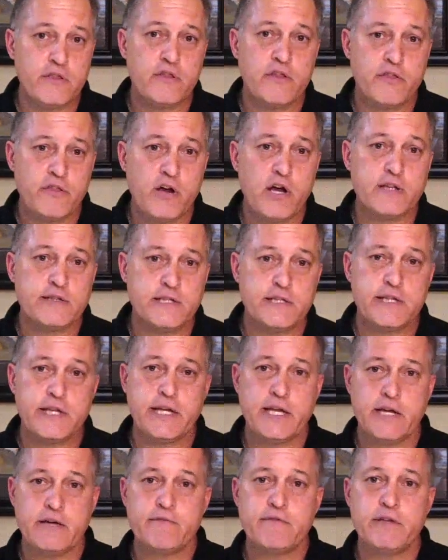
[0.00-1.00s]
the thought that they
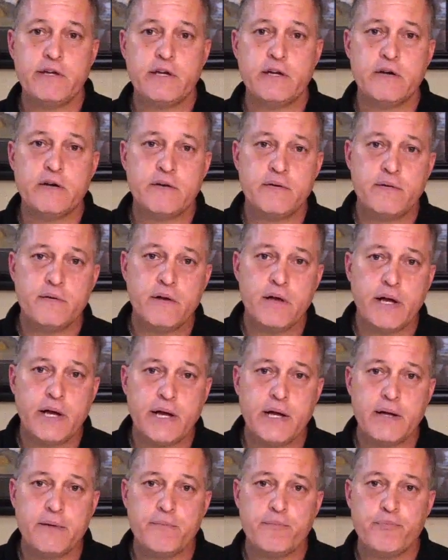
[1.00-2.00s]
have there.
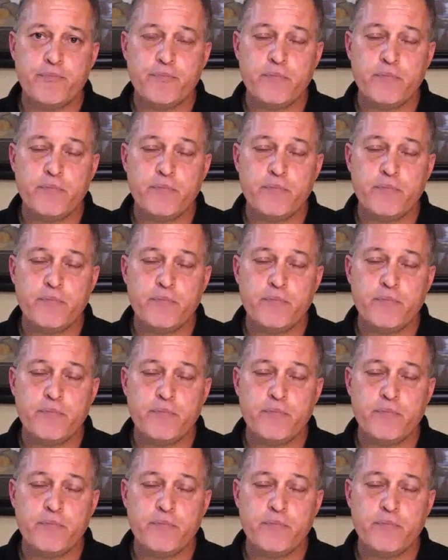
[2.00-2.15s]
Um,